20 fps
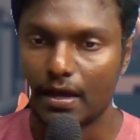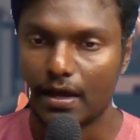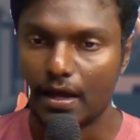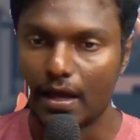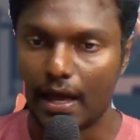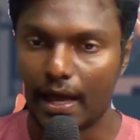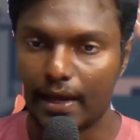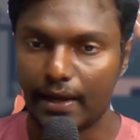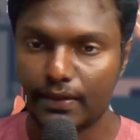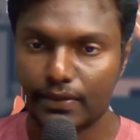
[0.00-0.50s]

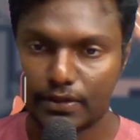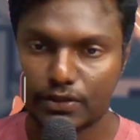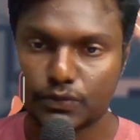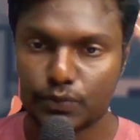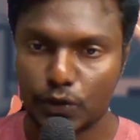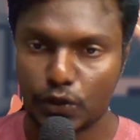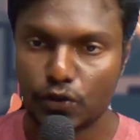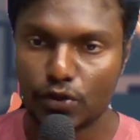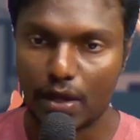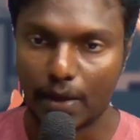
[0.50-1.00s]
And in this
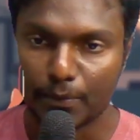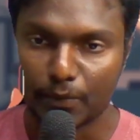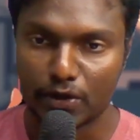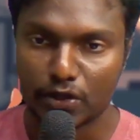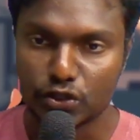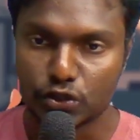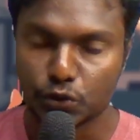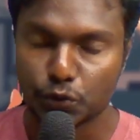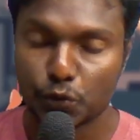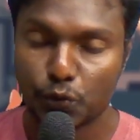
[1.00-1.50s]
video, I'm going
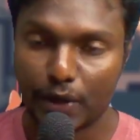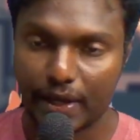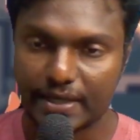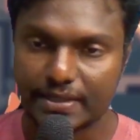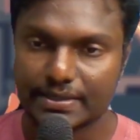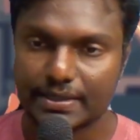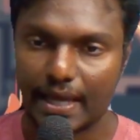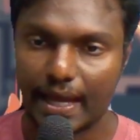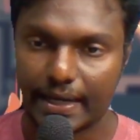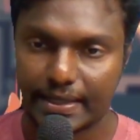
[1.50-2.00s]
to show you
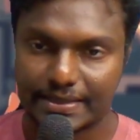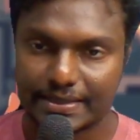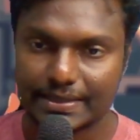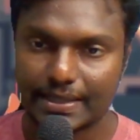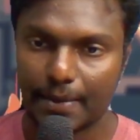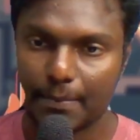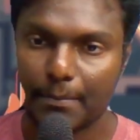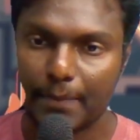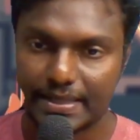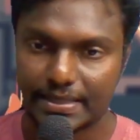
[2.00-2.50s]
exact
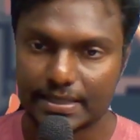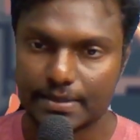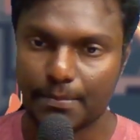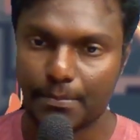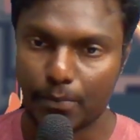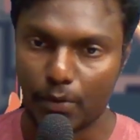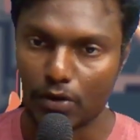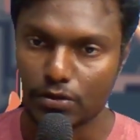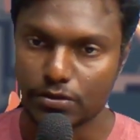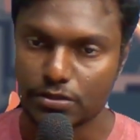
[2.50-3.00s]

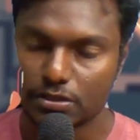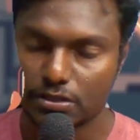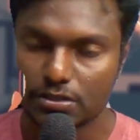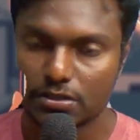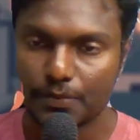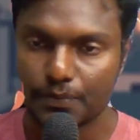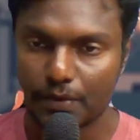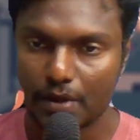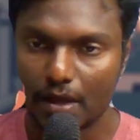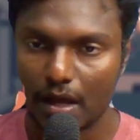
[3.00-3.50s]
step-by-step
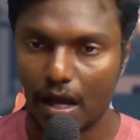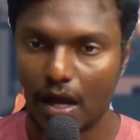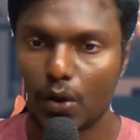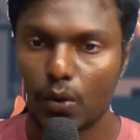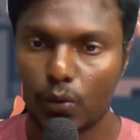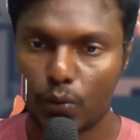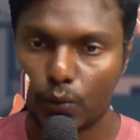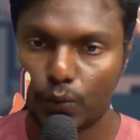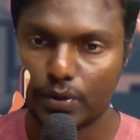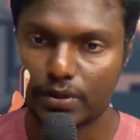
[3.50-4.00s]
process
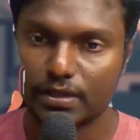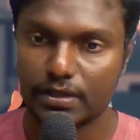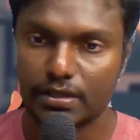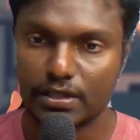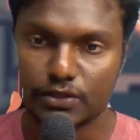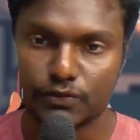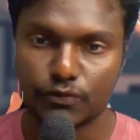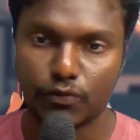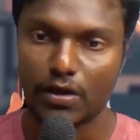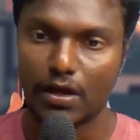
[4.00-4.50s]
how we did
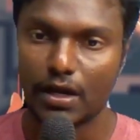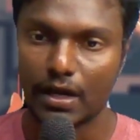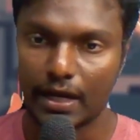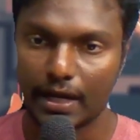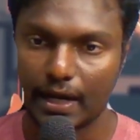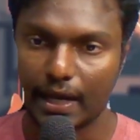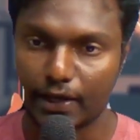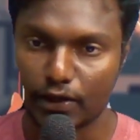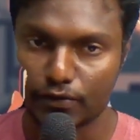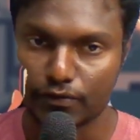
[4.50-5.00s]
this for a
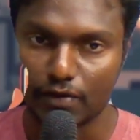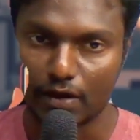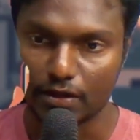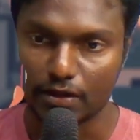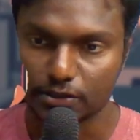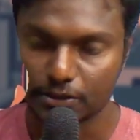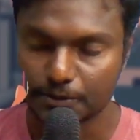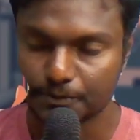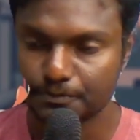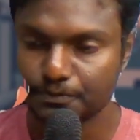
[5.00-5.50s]
client of
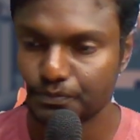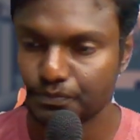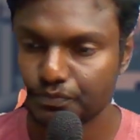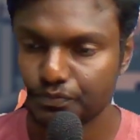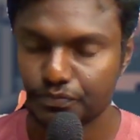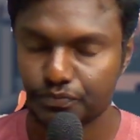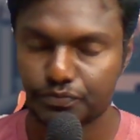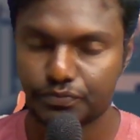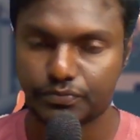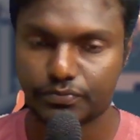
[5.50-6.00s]
ours.
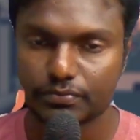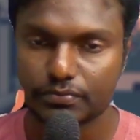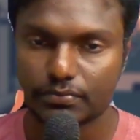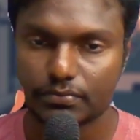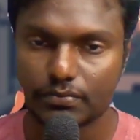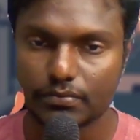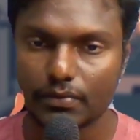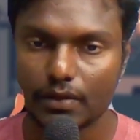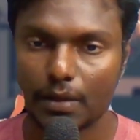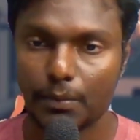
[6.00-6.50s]

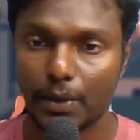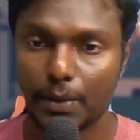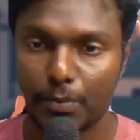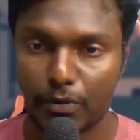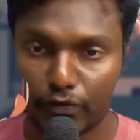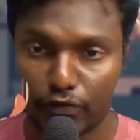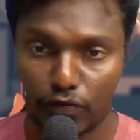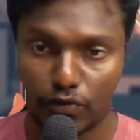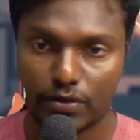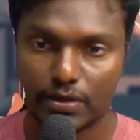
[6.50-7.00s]
But
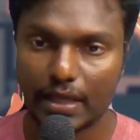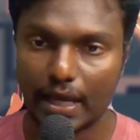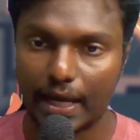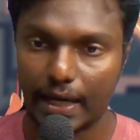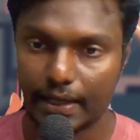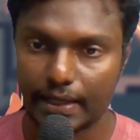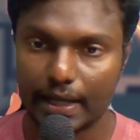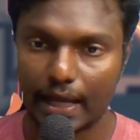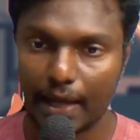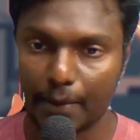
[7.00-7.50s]
before
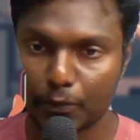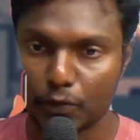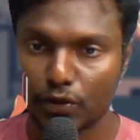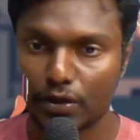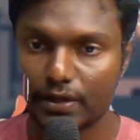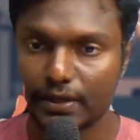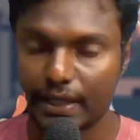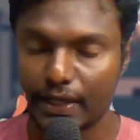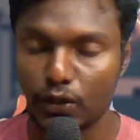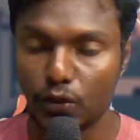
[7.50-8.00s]
that, I'm
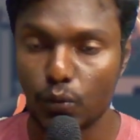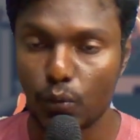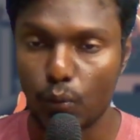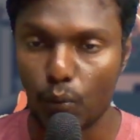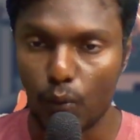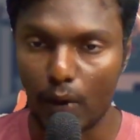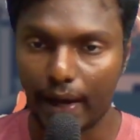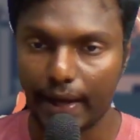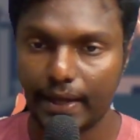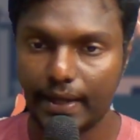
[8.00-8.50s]
going to tell you
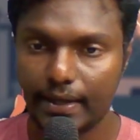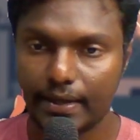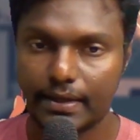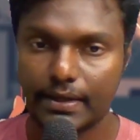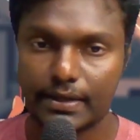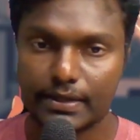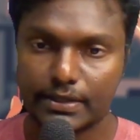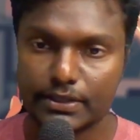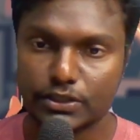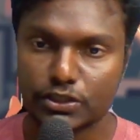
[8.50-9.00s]
why
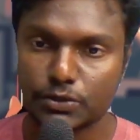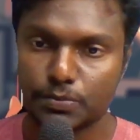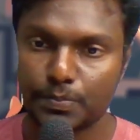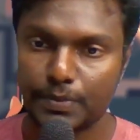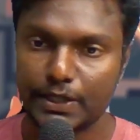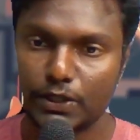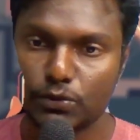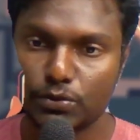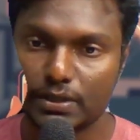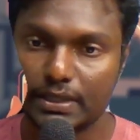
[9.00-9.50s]

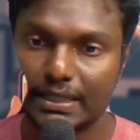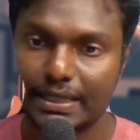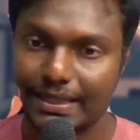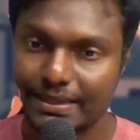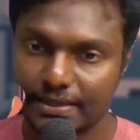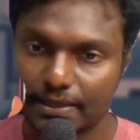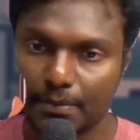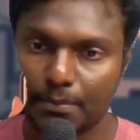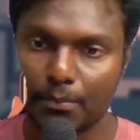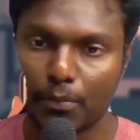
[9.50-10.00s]
speed to lead
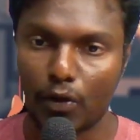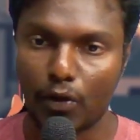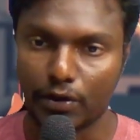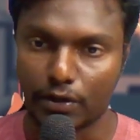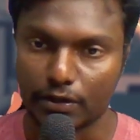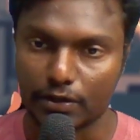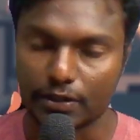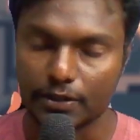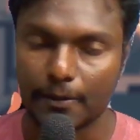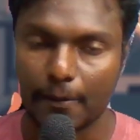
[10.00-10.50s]
is important.